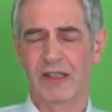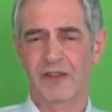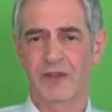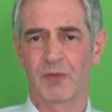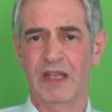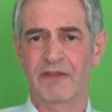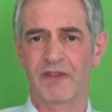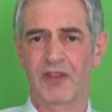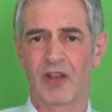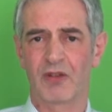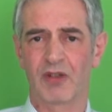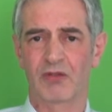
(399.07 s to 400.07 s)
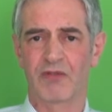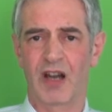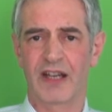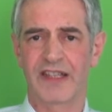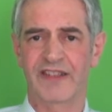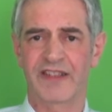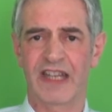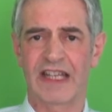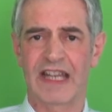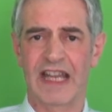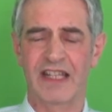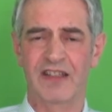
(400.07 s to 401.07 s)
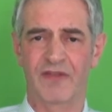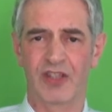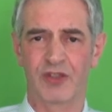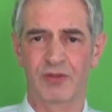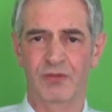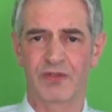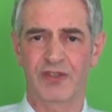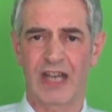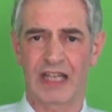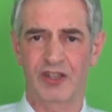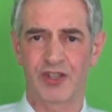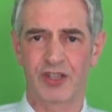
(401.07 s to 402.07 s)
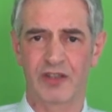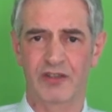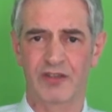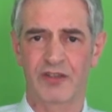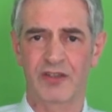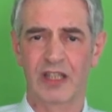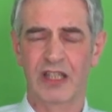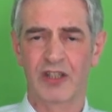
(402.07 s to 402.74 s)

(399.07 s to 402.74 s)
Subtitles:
So even though you're writing individual sections,